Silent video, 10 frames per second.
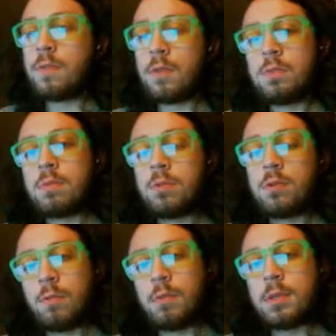it to
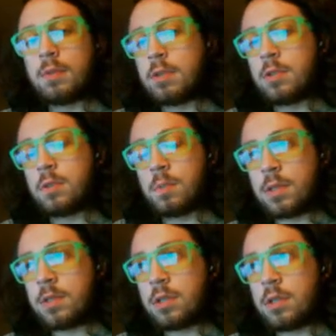move from its original
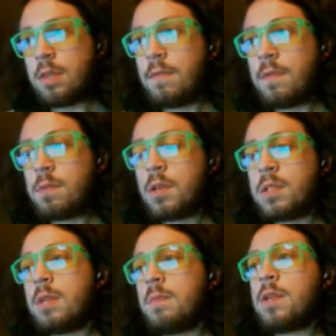position if it's
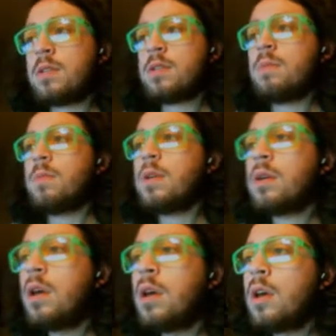pressed up against something.
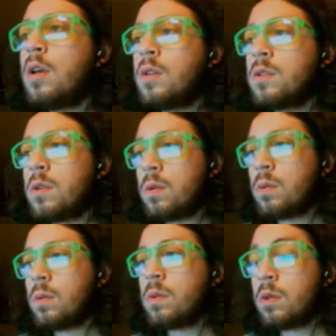
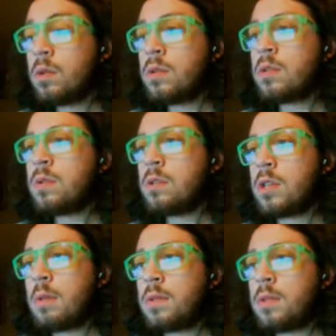So those two
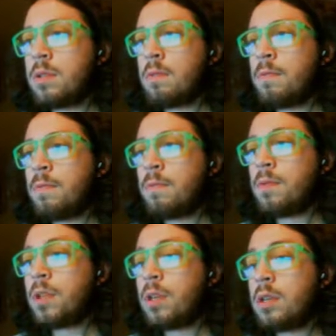types of
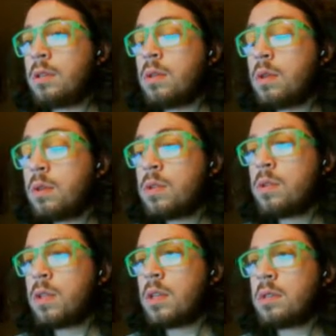thing, those two
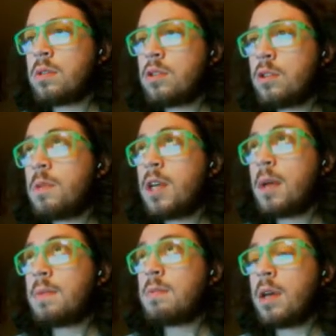things should be
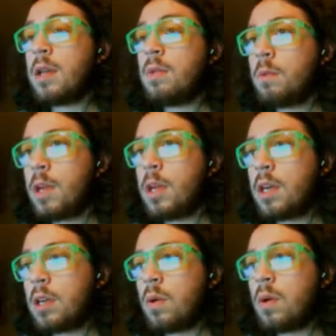kept in mind when
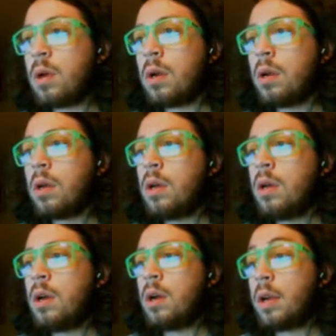making your
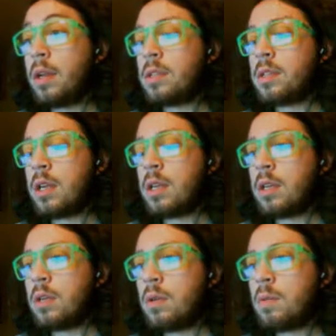and
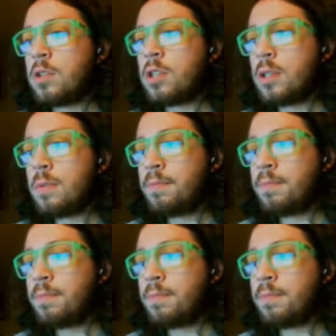designing your machine.